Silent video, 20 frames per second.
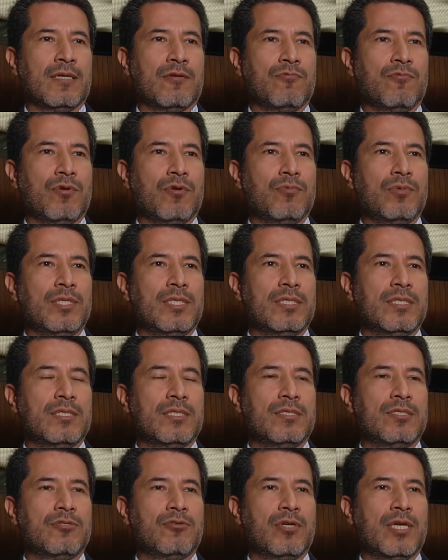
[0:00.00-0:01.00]
growing
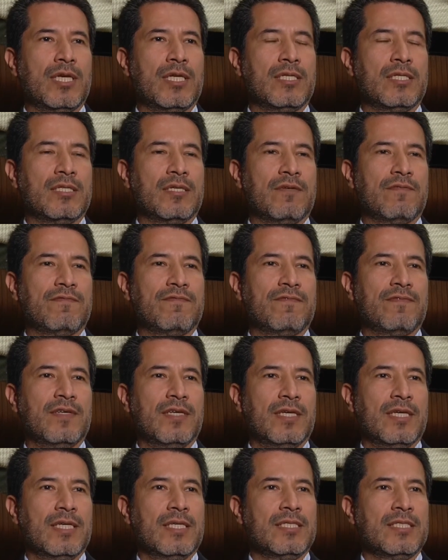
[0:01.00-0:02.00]
trend of
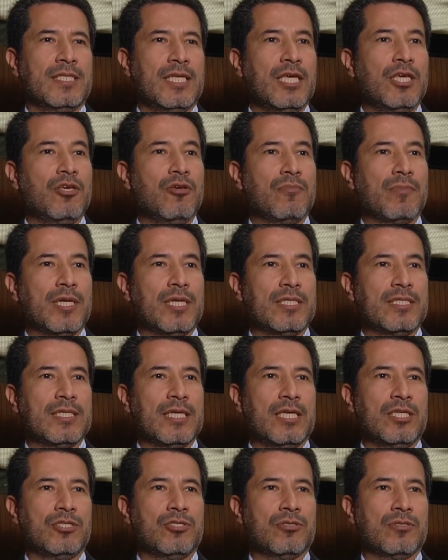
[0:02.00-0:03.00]

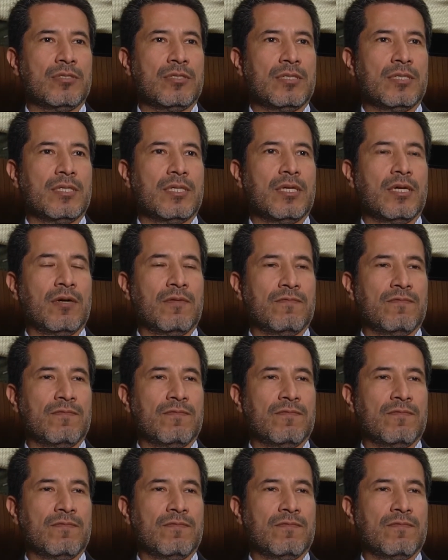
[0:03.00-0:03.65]
dehumanization of